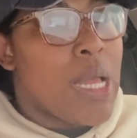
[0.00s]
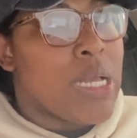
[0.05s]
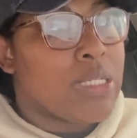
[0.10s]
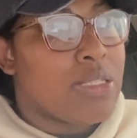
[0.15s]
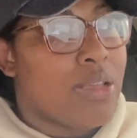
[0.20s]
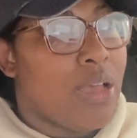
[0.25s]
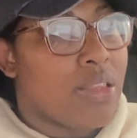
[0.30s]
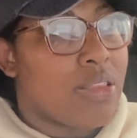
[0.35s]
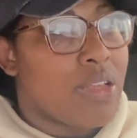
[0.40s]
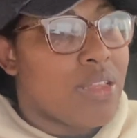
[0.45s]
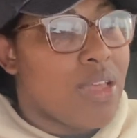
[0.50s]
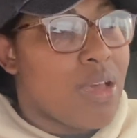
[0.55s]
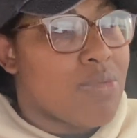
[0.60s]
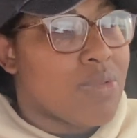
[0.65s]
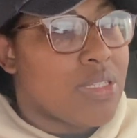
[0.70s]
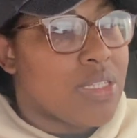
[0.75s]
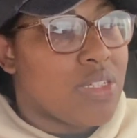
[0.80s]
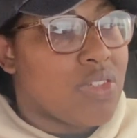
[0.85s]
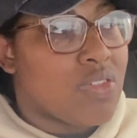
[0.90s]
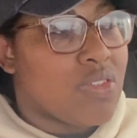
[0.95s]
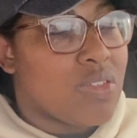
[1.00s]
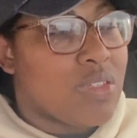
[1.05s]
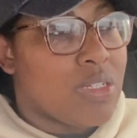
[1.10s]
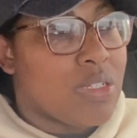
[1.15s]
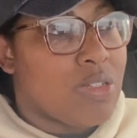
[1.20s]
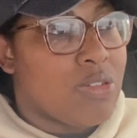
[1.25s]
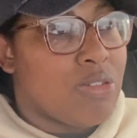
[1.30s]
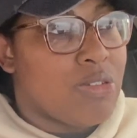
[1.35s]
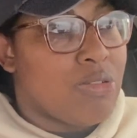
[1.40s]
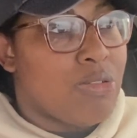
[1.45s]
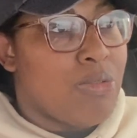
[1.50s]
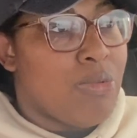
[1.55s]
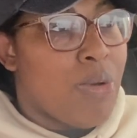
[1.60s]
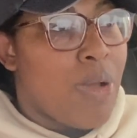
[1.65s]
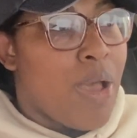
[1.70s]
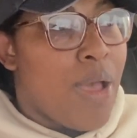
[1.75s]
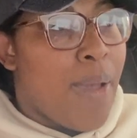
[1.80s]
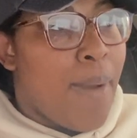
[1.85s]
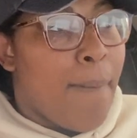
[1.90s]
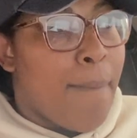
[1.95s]
So I thought that was interesting too.
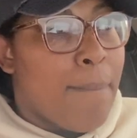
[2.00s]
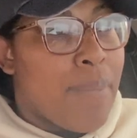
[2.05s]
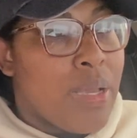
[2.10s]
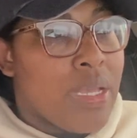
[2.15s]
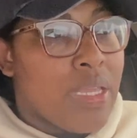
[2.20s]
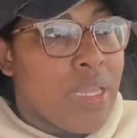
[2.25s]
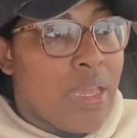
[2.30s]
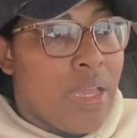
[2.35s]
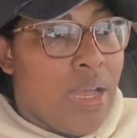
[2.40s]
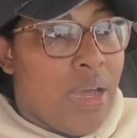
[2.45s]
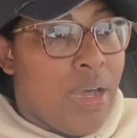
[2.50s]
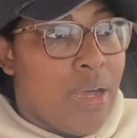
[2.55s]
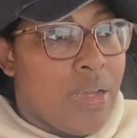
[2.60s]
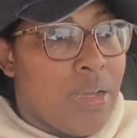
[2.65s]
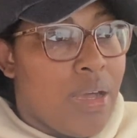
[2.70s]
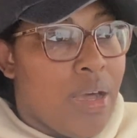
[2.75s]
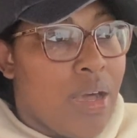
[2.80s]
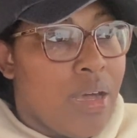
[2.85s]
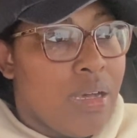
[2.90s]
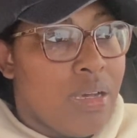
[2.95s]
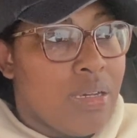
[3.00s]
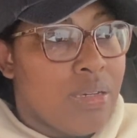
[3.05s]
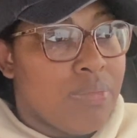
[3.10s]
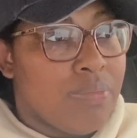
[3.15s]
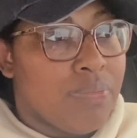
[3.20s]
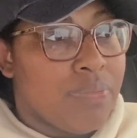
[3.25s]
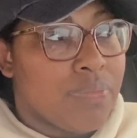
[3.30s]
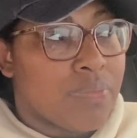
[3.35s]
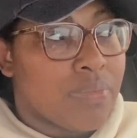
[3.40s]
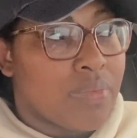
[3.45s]
But yeah, I